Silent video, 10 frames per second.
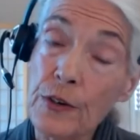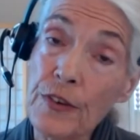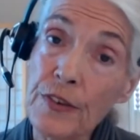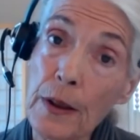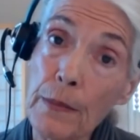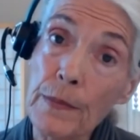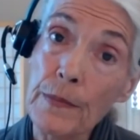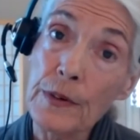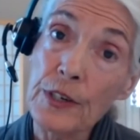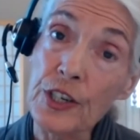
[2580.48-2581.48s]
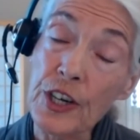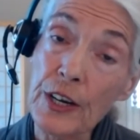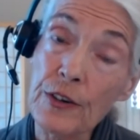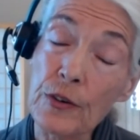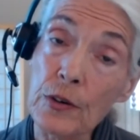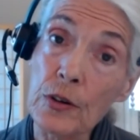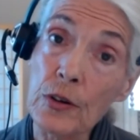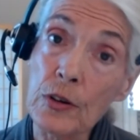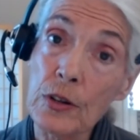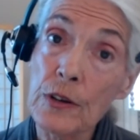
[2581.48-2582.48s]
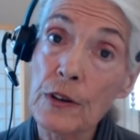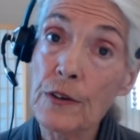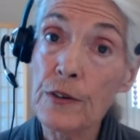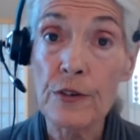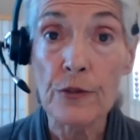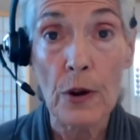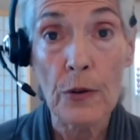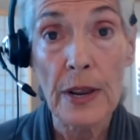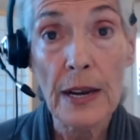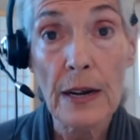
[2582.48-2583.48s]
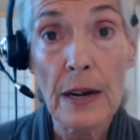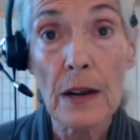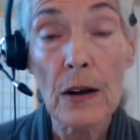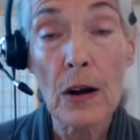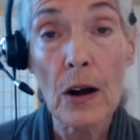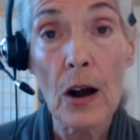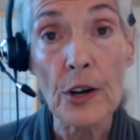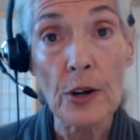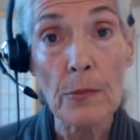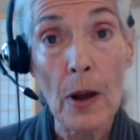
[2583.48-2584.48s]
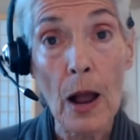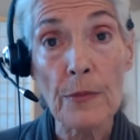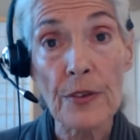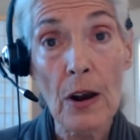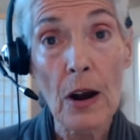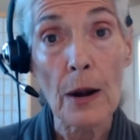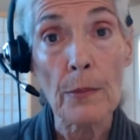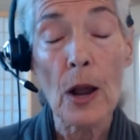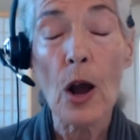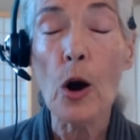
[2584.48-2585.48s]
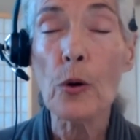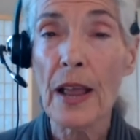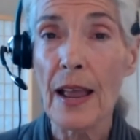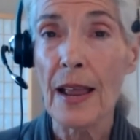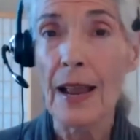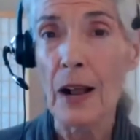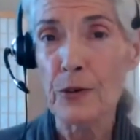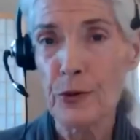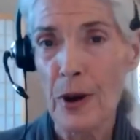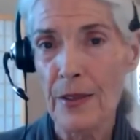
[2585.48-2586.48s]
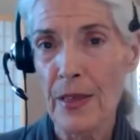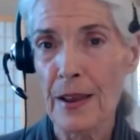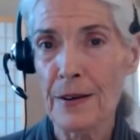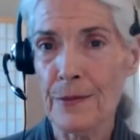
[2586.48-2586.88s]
some gentle stroking on your mom's arm? Okay, I'll try that.